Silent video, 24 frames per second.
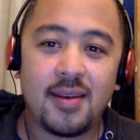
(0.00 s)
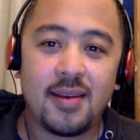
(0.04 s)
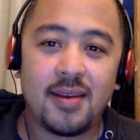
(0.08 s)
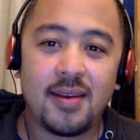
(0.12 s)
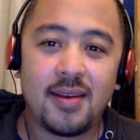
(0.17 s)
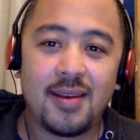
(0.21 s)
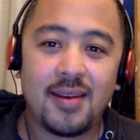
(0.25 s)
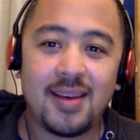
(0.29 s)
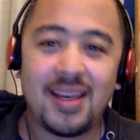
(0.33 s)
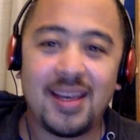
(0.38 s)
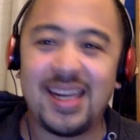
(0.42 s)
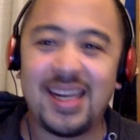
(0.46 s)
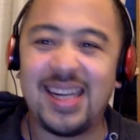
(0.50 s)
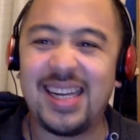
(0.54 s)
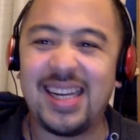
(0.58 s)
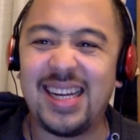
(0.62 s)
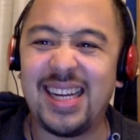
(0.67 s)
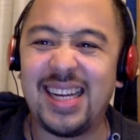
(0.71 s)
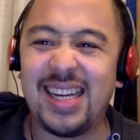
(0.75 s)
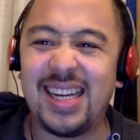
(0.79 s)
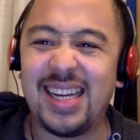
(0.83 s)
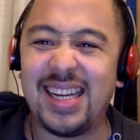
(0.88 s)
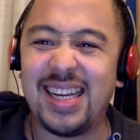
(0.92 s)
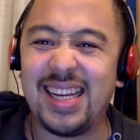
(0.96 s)

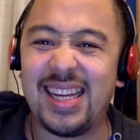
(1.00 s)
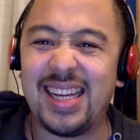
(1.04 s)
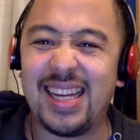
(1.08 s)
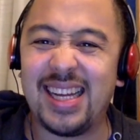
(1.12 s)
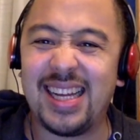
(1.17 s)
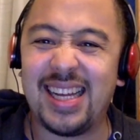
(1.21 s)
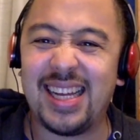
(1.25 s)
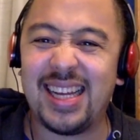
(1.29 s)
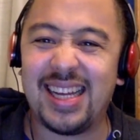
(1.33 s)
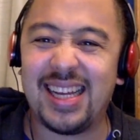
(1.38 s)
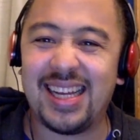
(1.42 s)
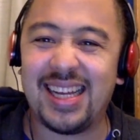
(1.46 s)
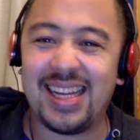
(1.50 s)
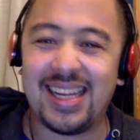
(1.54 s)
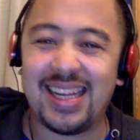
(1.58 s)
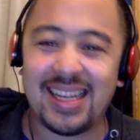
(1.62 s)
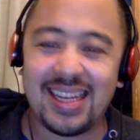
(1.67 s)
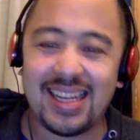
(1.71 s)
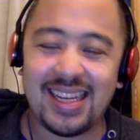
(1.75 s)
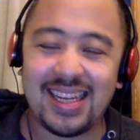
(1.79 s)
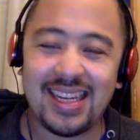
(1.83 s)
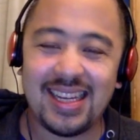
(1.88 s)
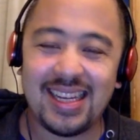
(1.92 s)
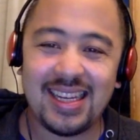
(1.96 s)

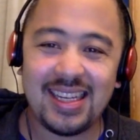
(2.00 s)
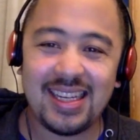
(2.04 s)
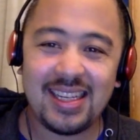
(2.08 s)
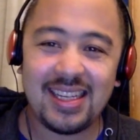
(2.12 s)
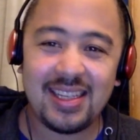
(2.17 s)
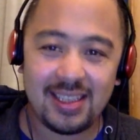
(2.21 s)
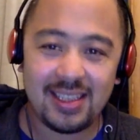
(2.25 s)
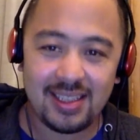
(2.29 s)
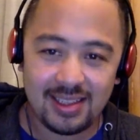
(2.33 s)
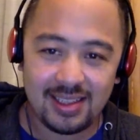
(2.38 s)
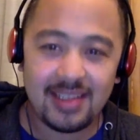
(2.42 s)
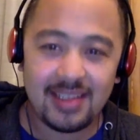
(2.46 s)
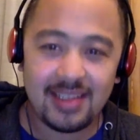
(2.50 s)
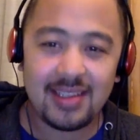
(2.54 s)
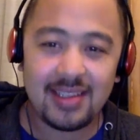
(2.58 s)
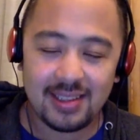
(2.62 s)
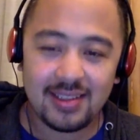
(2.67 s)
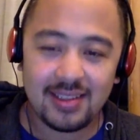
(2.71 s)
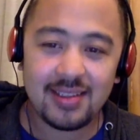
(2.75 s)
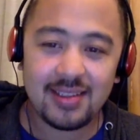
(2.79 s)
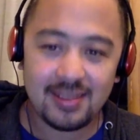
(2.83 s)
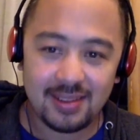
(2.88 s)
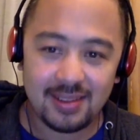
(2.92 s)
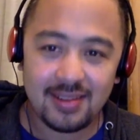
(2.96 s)

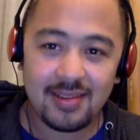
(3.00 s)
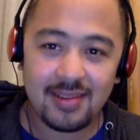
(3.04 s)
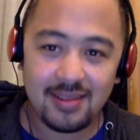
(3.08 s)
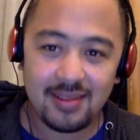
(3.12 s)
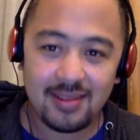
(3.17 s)
[no speech]